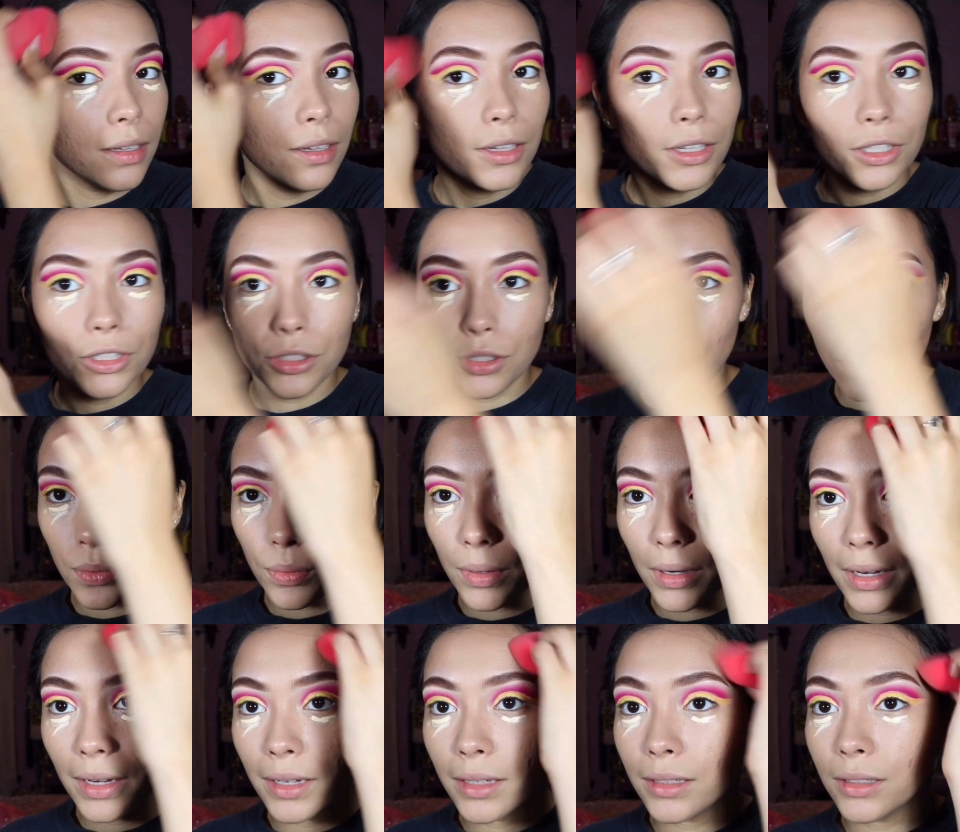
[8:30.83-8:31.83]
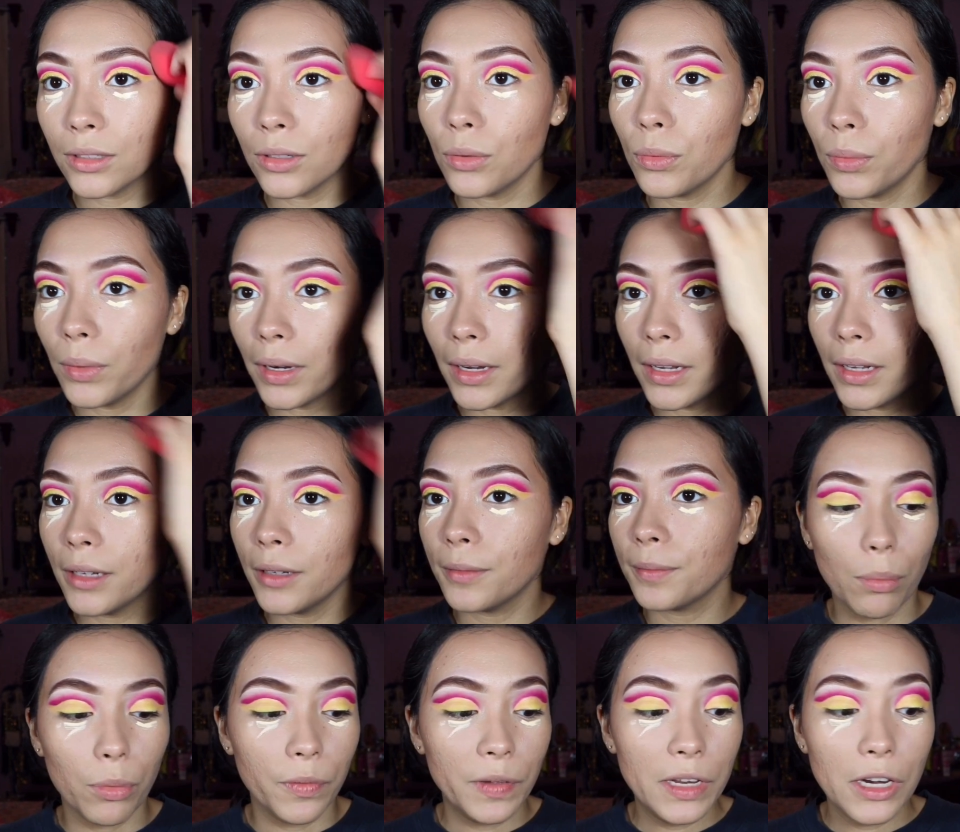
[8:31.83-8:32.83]
It's alright, it's
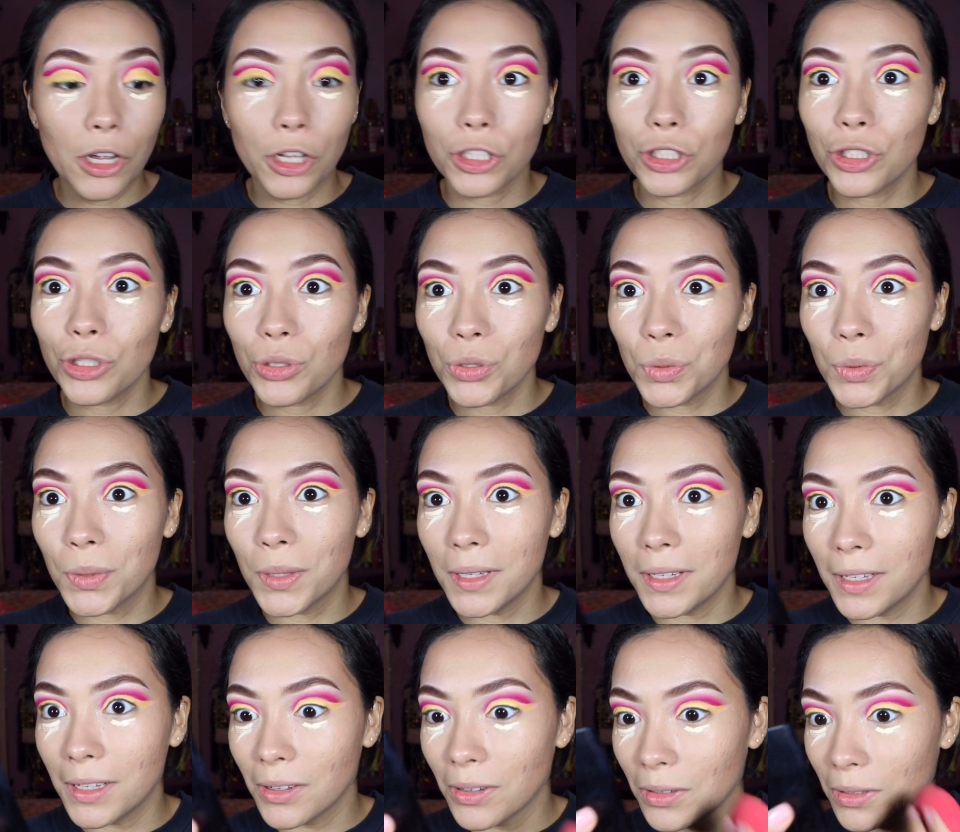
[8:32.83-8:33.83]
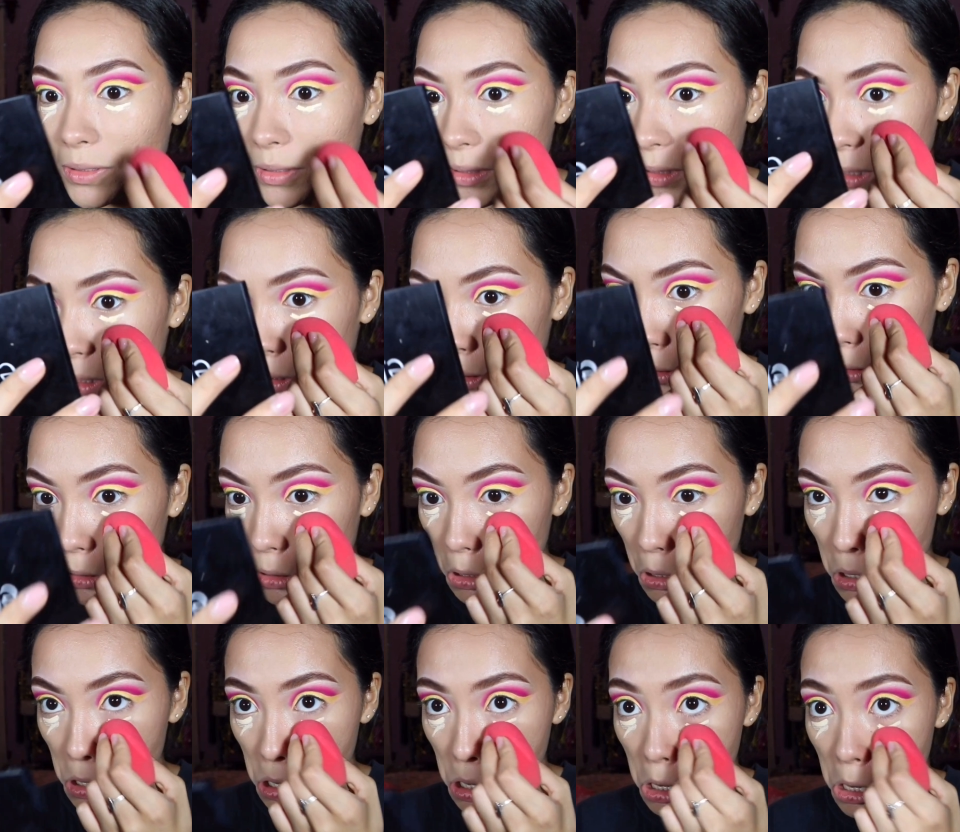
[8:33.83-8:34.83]
alright. Moving on to the
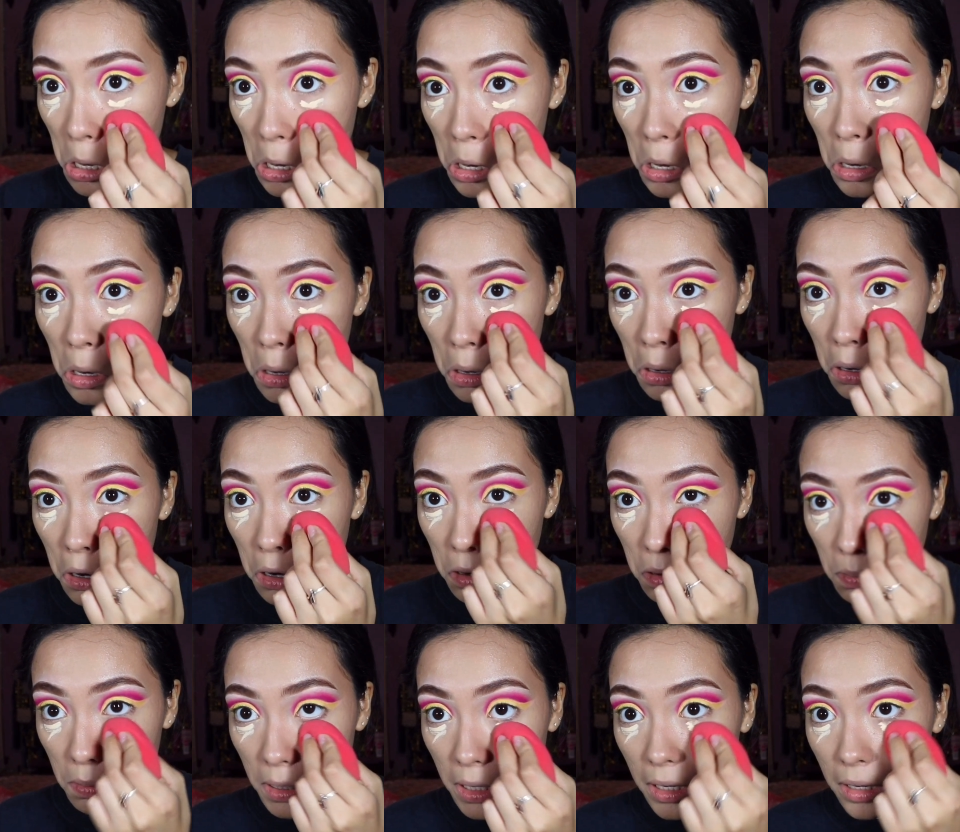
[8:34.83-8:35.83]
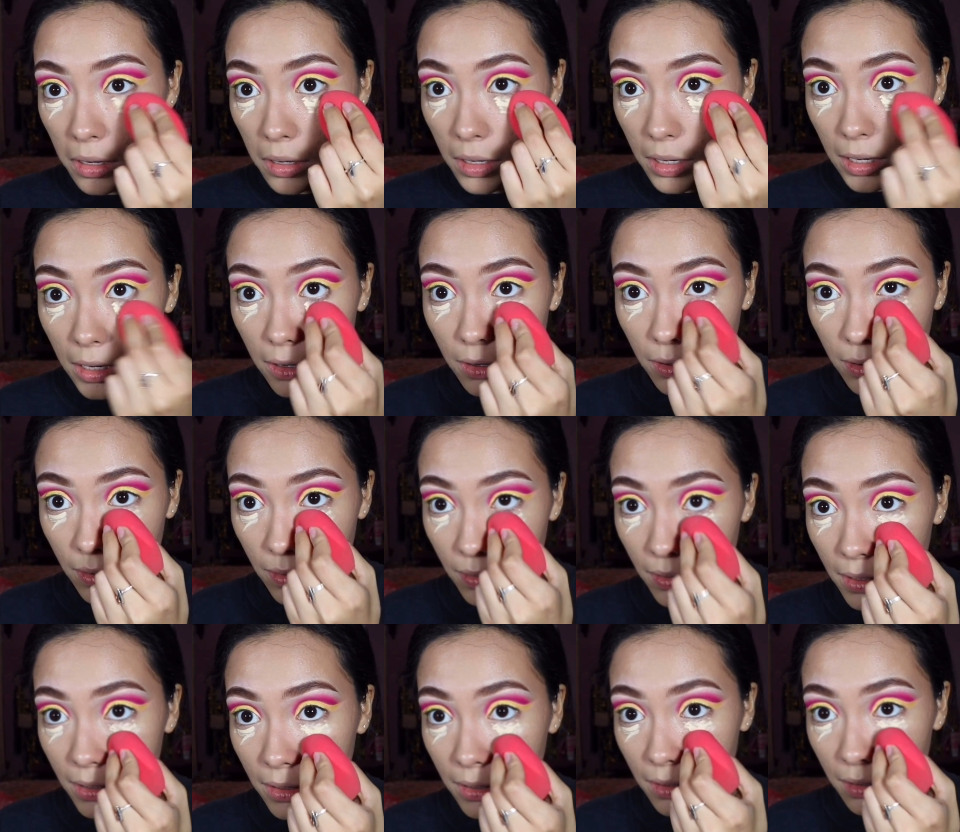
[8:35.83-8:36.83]
concealer. Oh my god, I don't know how
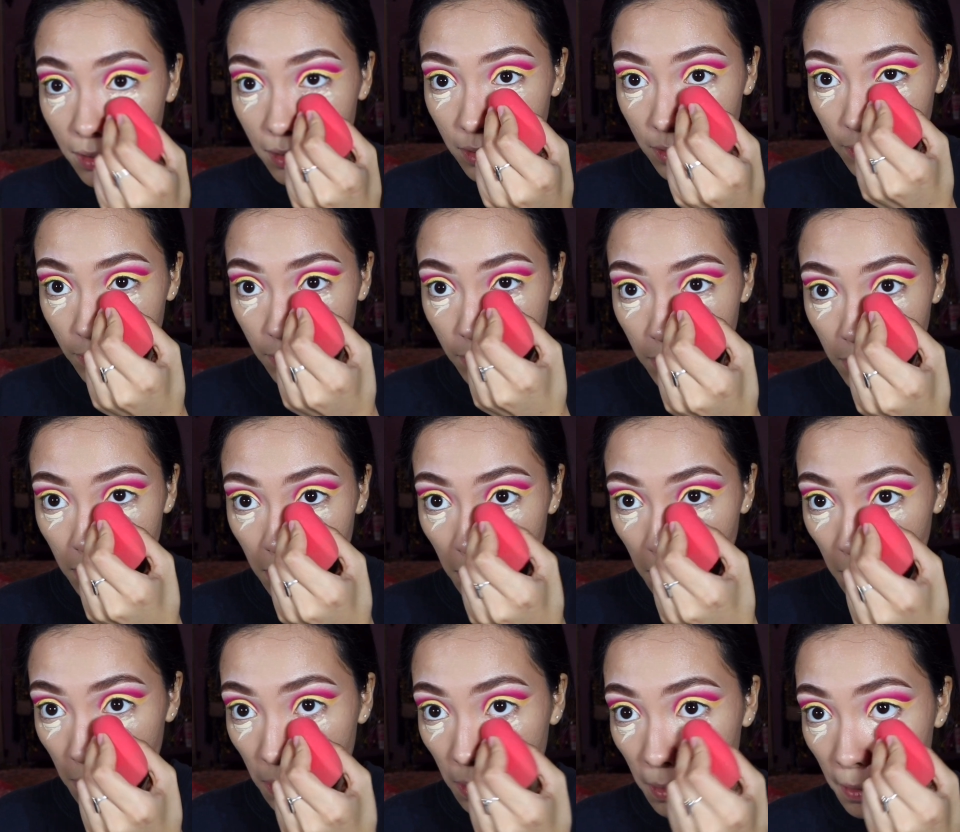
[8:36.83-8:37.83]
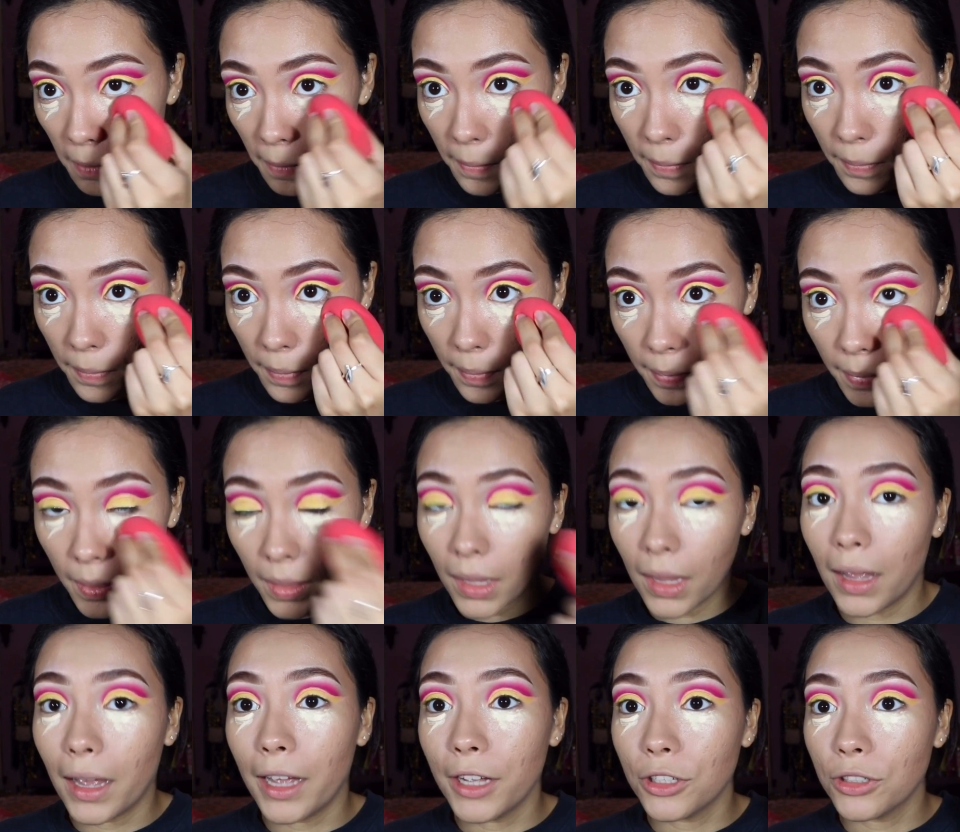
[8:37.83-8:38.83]
this is gonna work.
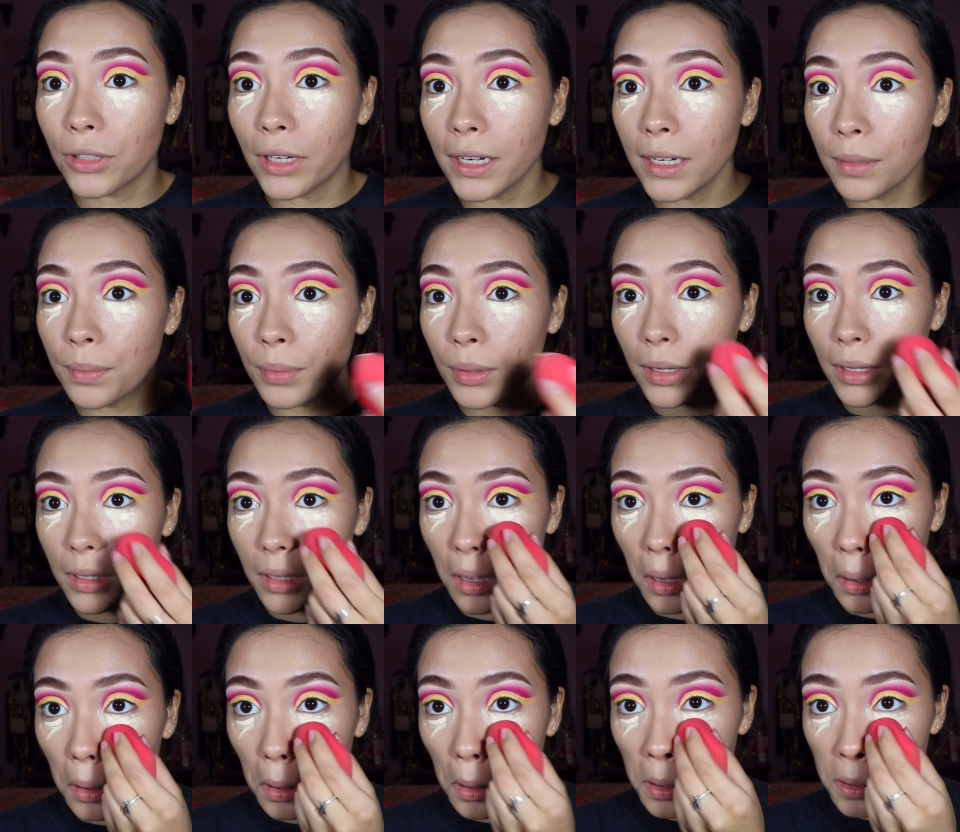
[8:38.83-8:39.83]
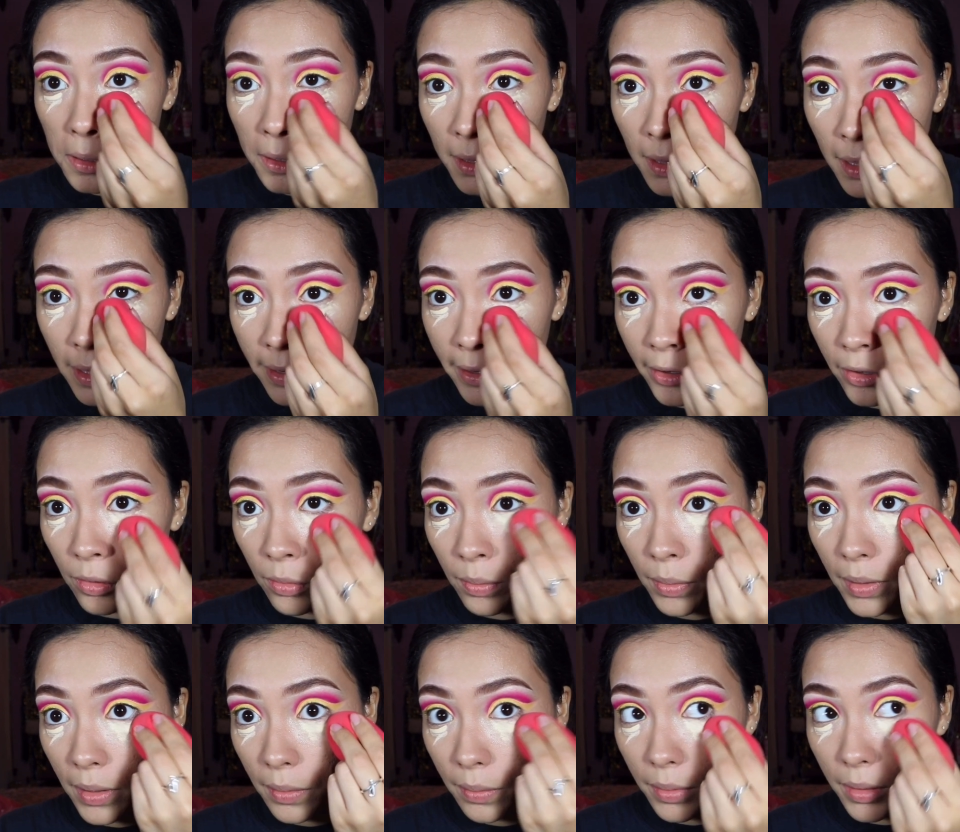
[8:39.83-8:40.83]
I try to put a little
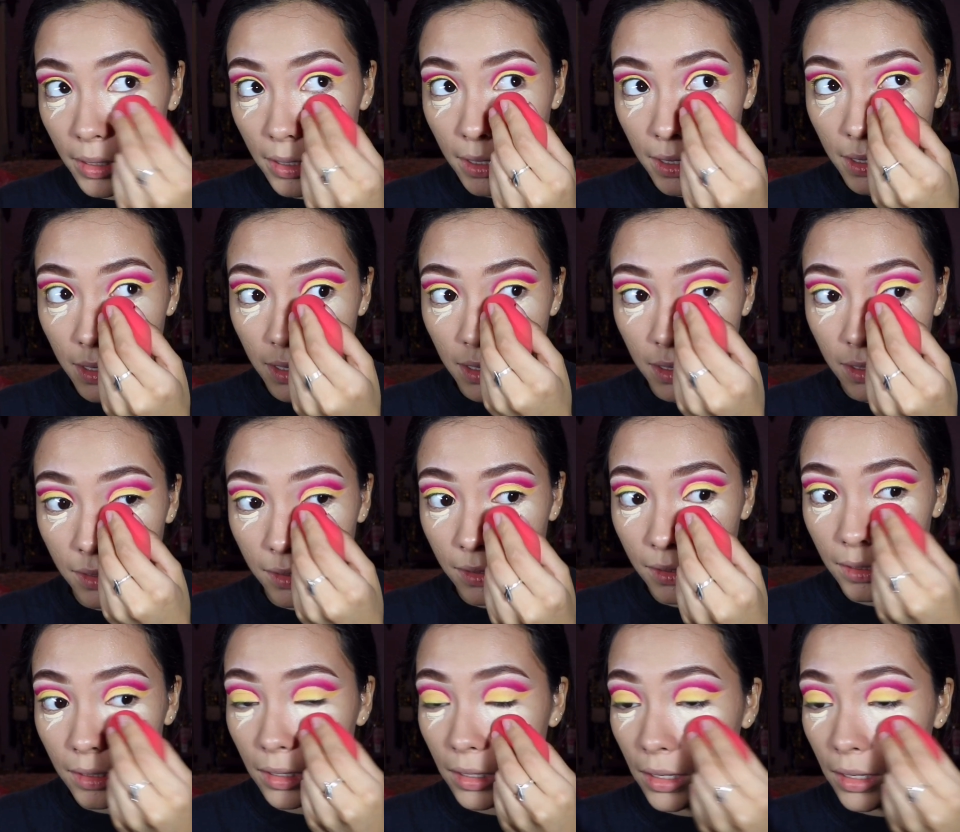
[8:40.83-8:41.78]
bit because